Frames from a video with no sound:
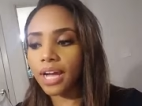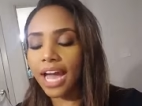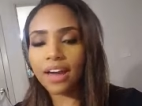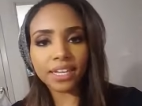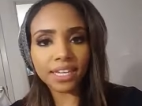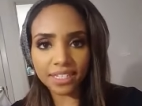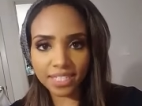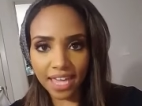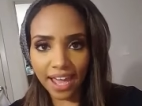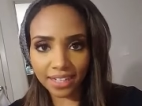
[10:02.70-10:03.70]
how to get
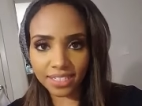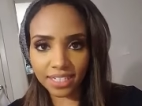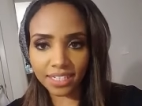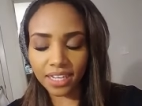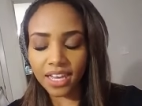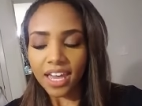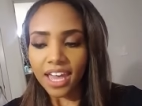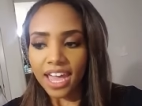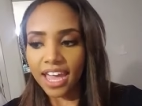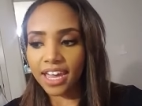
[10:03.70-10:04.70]
into acting.
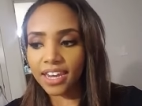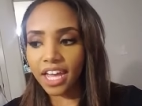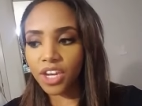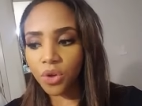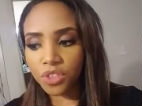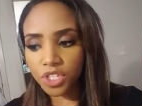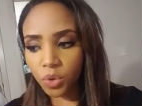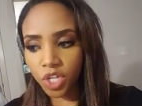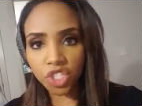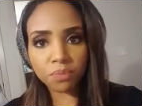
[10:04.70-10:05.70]
And I know this
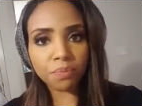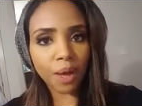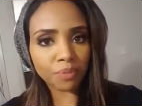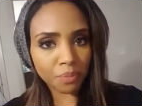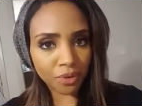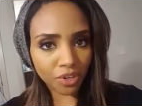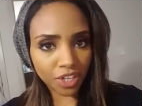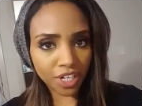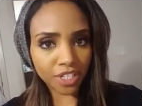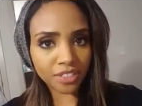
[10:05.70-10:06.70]
question popped up
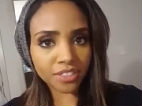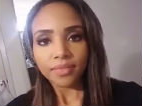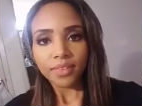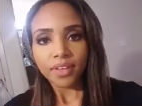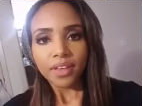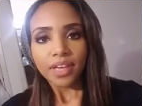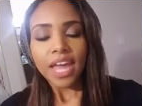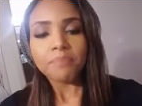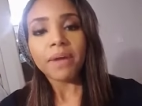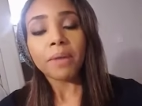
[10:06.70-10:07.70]
earlier.
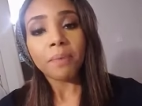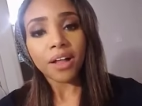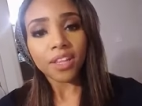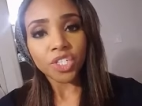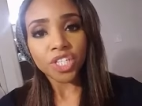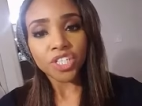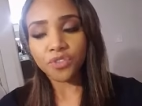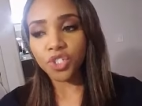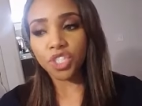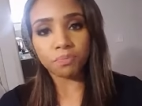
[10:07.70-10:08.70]
And my apologies
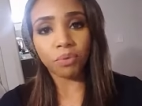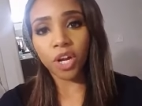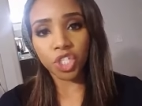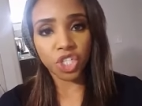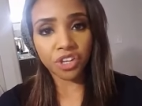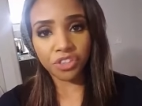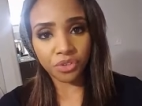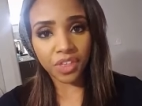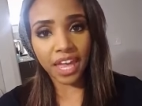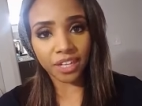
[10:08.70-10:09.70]
for just brushing
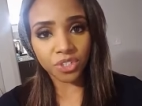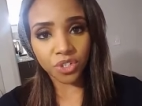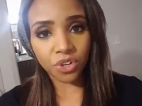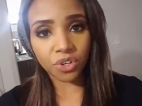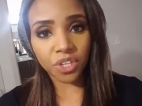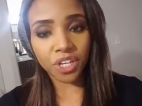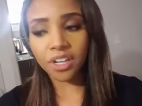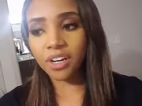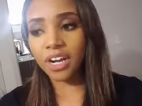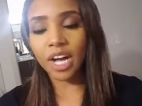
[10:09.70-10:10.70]
through the answer
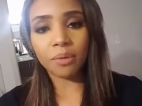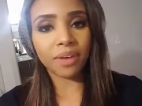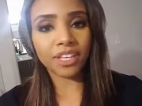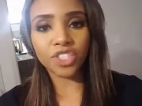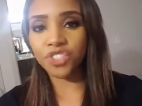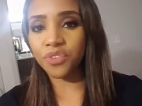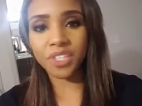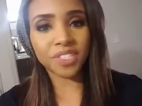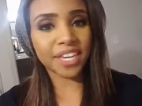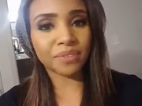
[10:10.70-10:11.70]
earlier. Um, just for
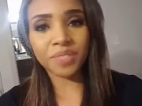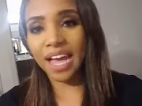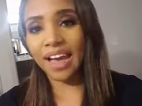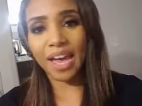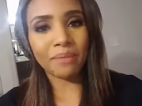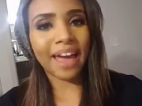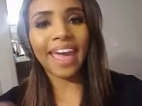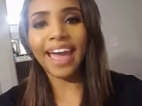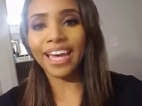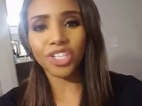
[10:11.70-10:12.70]
the sake of time, I
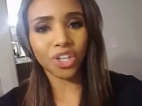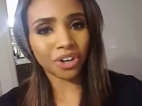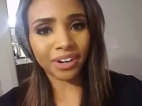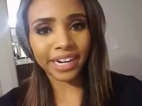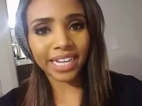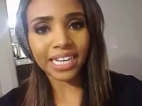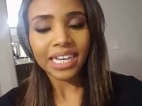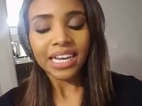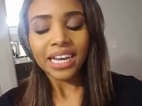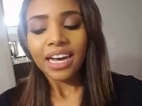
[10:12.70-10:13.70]
had to hurry.
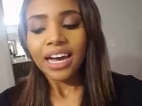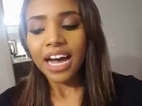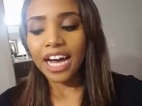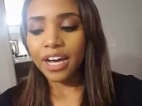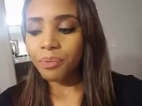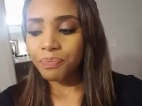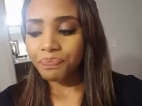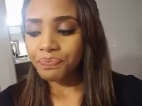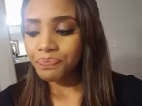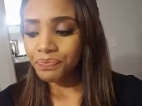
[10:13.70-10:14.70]
Um,